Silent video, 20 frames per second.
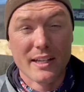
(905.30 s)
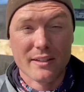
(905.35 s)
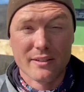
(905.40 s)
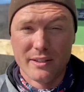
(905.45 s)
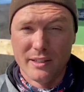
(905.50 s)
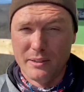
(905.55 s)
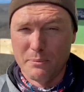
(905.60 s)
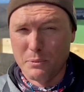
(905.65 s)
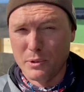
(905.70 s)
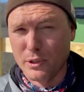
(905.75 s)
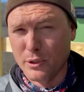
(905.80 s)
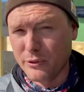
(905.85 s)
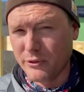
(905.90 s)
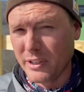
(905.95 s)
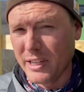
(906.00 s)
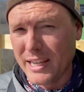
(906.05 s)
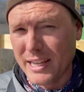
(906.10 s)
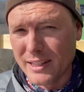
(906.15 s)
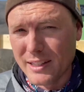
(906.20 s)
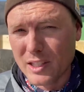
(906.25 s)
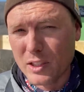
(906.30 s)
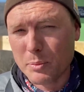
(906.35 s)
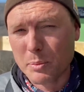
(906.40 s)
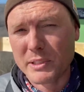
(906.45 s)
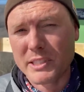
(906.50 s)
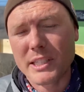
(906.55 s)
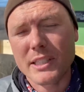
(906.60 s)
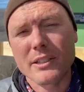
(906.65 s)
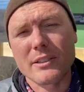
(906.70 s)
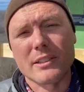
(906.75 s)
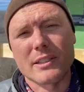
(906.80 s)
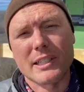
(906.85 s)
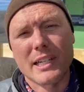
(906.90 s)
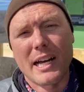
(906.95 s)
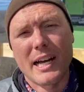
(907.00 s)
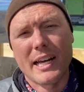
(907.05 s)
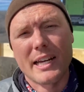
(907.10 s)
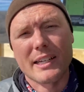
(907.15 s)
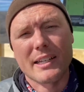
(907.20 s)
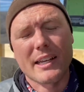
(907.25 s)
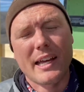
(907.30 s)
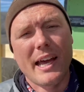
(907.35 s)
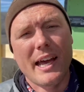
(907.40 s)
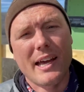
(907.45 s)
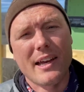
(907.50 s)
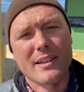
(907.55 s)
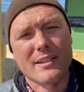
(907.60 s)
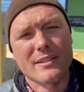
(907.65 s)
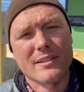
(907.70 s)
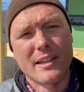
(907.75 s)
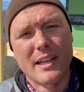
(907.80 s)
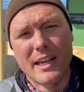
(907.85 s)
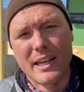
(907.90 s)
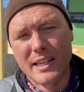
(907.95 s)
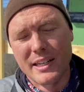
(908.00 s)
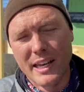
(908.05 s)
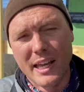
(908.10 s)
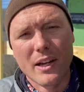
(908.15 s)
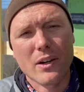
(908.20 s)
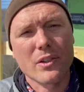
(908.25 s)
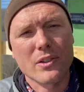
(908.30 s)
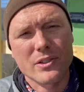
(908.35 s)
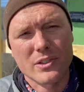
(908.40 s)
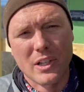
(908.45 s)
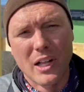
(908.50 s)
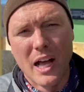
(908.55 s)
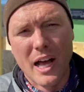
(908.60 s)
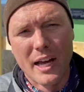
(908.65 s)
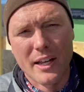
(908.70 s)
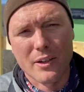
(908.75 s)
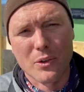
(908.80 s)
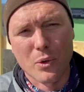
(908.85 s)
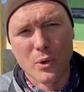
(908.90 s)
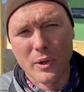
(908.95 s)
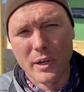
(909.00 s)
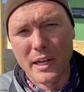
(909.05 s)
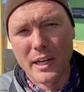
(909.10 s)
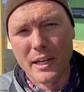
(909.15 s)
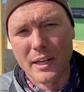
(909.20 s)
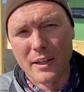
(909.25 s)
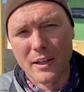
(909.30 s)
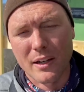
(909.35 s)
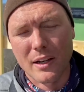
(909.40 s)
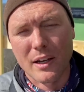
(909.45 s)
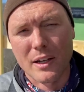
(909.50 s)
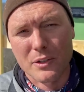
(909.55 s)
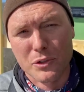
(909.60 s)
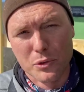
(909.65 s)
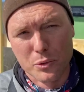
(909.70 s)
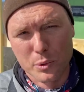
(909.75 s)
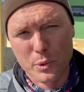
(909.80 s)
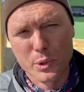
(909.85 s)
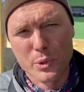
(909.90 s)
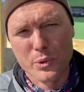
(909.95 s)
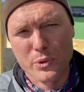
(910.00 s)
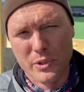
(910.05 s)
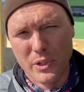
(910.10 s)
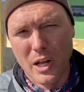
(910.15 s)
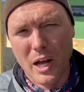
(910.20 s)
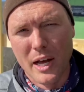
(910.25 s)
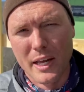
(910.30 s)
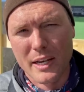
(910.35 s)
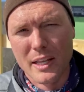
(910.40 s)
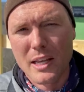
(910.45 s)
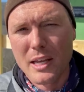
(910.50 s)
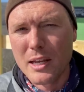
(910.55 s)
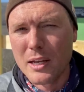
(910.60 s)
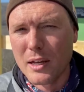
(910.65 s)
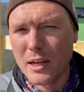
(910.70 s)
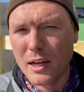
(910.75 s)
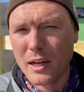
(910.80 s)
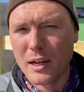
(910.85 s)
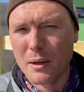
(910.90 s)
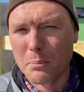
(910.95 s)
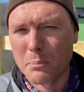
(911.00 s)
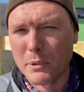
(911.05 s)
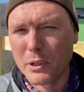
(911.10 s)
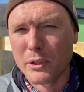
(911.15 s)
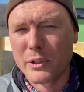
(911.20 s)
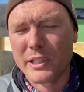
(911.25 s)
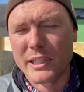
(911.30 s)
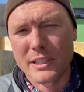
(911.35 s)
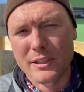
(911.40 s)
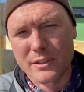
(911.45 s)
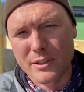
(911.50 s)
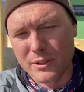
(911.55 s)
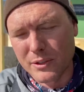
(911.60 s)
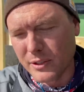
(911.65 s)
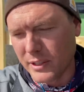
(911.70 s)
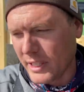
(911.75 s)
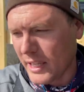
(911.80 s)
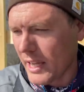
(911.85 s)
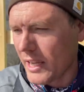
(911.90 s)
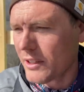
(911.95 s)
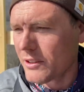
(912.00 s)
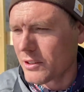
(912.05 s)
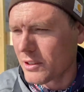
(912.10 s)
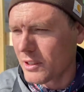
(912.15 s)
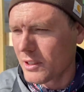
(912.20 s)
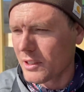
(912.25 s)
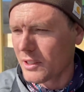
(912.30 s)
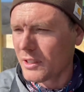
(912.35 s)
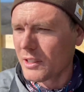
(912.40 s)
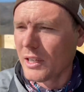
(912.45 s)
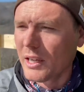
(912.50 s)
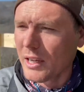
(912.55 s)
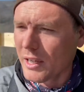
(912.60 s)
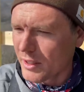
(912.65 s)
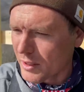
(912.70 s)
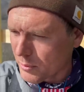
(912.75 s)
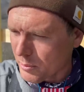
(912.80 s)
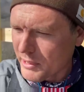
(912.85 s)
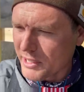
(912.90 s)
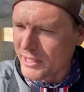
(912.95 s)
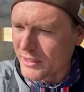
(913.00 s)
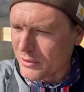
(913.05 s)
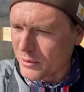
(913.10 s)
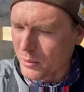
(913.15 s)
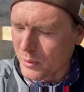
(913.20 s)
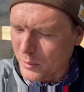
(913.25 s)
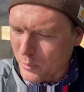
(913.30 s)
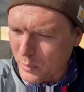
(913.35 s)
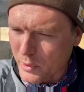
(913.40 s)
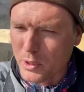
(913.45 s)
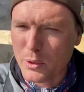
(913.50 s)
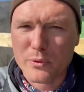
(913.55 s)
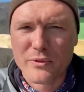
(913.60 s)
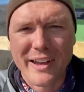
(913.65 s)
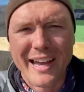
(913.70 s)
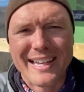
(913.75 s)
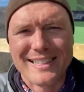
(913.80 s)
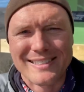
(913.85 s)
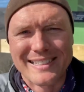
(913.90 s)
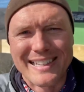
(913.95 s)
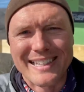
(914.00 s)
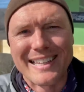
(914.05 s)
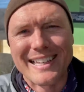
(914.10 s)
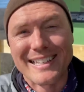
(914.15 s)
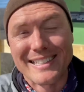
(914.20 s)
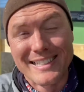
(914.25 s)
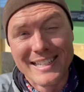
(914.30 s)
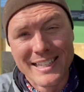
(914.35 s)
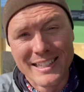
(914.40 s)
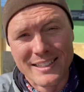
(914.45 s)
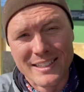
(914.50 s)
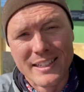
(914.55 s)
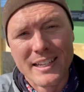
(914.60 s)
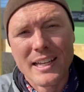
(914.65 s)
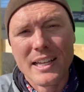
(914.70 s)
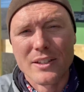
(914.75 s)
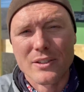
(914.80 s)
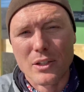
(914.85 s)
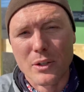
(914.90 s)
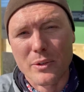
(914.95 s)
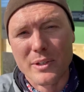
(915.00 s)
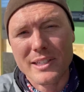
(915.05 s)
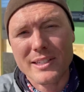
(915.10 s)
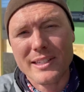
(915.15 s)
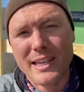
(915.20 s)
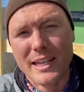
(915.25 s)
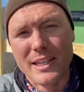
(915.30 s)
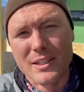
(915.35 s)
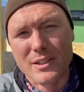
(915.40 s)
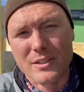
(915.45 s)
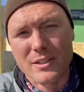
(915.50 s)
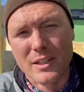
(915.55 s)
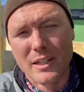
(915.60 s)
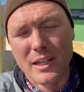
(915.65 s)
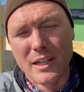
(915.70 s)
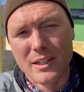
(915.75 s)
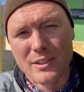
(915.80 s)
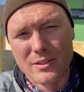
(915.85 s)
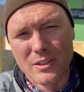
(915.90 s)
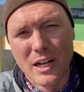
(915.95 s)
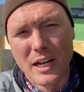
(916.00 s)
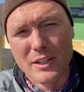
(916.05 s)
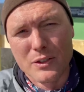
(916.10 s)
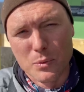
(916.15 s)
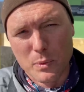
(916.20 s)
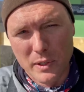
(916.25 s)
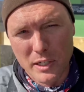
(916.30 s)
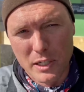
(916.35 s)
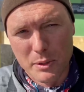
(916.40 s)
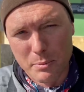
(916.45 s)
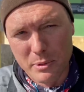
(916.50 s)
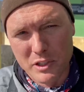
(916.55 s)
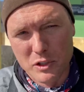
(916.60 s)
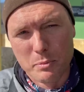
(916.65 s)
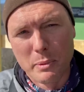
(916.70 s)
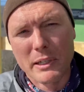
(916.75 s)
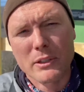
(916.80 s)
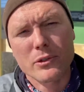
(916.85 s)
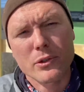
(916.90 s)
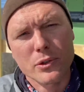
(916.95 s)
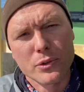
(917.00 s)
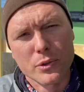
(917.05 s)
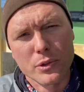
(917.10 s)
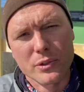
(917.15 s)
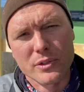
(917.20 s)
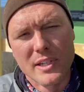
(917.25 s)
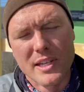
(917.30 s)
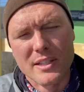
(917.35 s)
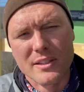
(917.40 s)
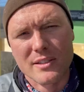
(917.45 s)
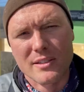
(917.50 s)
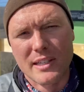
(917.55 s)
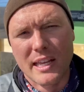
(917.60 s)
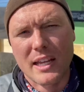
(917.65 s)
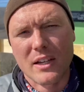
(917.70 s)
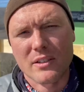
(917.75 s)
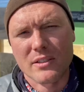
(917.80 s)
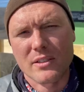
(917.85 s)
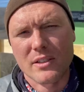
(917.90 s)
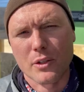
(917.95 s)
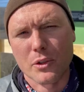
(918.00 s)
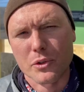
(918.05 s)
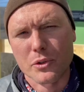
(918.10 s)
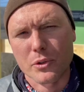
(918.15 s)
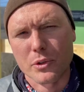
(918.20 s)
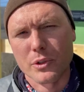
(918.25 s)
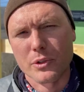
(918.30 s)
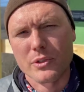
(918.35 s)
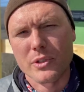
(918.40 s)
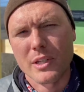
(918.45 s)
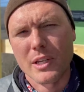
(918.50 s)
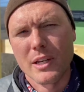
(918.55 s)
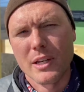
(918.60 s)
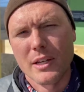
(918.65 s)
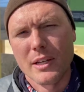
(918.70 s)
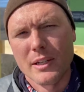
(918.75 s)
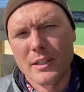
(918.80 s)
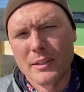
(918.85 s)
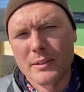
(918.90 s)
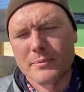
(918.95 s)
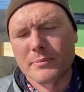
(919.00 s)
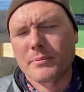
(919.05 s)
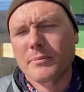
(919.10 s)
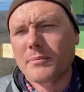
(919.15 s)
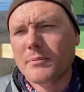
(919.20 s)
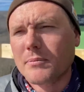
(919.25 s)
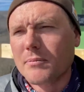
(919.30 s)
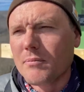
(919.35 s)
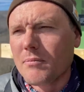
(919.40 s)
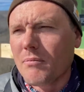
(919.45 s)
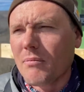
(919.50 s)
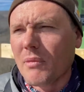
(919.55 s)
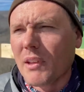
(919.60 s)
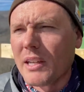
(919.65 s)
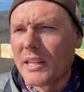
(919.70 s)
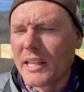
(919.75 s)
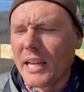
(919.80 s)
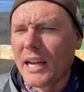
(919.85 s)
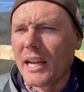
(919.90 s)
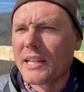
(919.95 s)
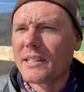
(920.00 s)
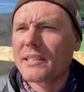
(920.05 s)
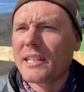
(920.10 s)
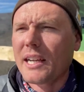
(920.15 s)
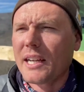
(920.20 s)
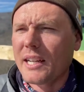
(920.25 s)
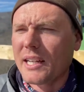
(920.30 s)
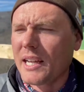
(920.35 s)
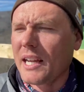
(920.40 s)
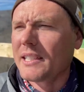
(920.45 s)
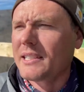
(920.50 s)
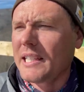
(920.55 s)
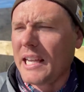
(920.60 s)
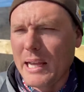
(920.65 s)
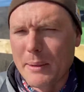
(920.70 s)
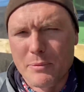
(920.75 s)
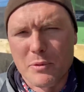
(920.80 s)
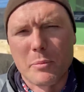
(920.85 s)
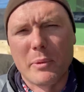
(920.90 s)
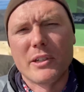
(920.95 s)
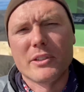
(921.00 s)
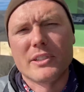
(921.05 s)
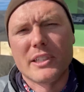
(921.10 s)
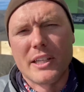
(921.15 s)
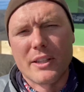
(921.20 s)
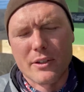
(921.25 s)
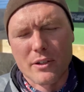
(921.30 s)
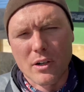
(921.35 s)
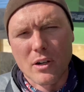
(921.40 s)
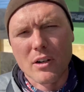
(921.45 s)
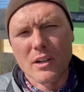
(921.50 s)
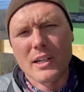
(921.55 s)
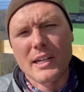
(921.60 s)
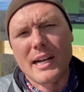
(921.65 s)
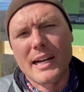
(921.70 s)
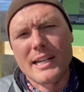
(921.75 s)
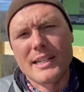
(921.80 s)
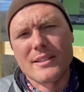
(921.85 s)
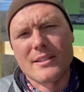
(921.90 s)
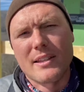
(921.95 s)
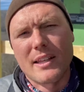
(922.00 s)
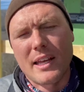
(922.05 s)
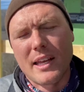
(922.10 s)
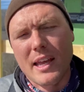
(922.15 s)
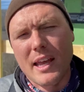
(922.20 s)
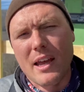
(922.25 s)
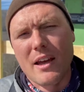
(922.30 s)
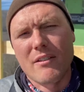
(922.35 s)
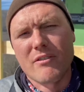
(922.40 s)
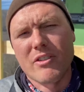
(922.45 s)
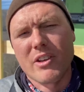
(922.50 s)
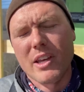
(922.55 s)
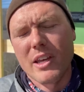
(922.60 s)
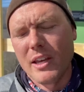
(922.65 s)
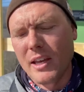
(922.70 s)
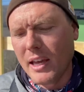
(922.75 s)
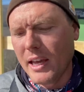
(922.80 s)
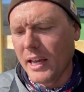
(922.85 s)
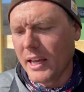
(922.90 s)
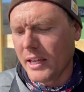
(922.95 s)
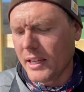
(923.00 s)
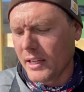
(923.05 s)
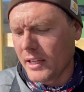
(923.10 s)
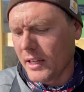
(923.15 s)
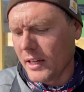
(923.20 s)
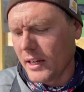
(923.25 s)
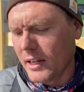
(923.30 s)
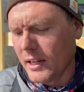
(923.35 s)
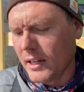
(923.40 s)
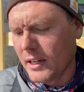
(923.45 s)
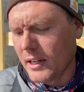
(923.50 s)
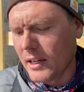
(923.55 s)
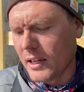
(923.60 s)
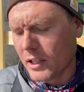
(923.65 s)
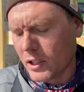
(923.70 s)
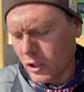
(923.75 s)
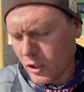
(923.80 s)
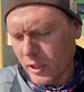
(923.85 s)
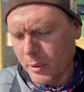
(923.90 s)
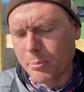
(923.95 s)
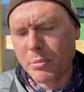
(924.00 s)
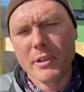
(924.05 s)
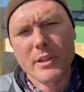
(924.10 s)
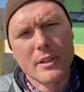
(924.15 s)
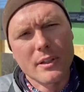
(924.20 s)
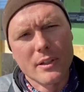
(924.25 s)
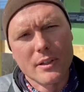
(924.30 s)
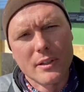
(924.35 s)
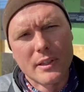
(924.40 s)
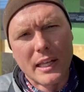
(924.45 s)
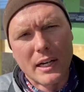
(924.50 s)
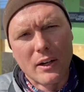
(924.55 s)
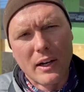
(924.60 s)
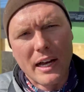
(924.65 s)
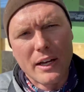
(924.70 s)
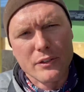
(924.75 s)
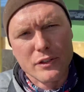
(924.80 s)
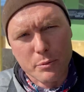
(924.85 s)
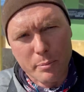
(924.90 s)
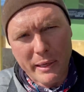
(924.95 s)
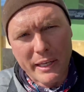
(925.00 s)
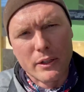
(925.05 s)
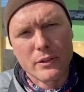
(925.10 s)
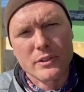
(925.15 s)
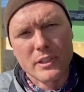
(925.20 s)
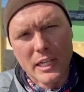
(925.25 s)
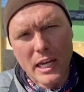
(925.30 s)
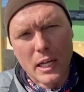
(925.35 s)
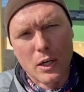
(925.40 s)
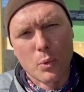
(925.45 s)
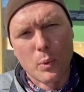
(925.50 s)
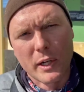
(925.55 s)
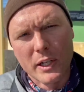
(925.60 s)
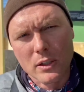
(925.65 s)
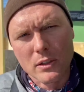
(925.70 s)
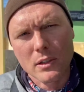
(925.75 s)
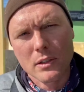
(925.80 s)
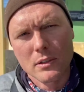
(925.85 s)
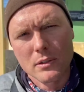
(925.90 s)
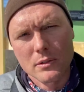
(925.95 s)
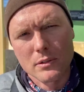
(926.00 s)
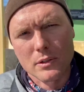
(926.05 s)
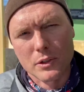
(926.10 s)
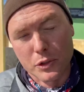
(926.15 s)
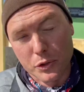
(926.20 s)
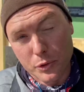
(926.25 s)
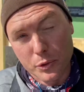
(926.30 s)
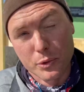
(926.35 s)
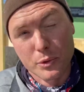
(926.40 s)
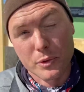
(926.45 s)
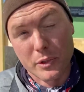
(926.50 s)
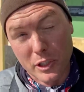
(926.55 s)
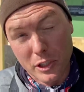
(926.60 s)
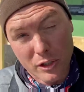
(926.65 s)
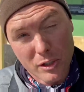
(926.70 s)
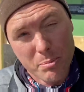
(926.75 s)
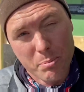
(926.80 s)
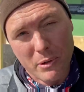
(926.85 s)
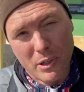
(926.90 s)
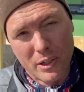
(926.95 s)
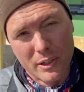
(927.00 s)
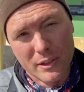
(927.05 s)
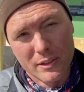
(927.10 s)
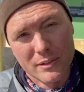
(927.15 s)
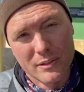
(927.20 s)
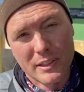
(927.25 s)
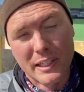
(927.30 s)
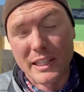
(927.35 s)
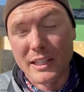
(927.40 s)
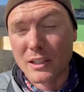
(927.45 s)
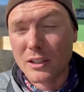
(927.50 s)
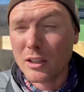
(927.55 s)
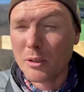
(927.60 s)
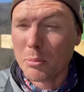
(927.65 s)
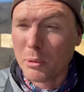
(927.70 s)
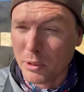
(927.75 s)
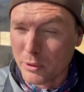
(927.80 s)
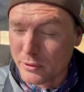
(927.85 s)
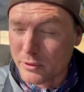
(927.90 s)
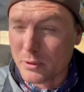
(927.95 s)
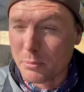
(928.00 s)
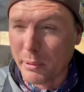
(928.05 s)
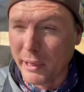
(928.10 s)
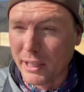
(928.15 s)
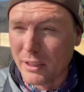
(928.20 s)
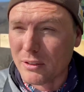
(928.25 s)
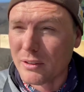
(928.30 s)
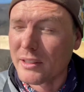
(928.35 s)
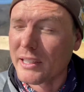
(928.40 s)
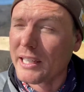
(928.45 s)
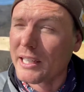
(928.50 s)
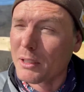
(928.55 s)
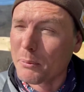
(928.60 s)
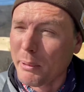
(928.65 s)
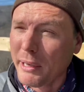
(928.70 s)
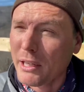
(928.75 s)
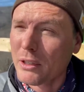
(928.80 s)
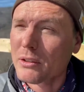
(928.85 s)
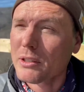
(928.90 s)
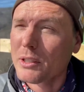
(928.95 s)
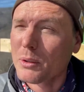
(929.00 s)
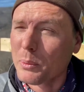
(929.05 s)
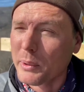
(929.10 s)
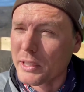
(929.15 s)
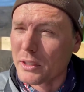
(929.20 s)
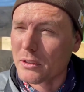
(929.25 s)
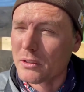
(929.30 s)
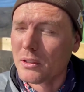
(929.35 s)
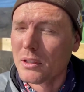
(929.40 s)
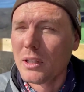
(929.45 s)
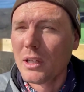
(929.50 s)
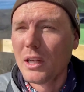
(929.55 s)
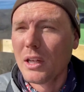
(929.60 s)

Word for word: seam roof. This particular kind has a nail slot or a uh, screw slot uh, milled into the edge of the uh, the piece where you fasten it that is hidden. So this has uh, slots. We're going to put special screws in, stainless steel so screws. The panel has tabs yeah, it's kind of got tabs built in. There are kinds that have a, uh, a clip that allows the panel to kind of wiggle. You screw the clip on, and the clip holds the panel, and the panel can wiggle.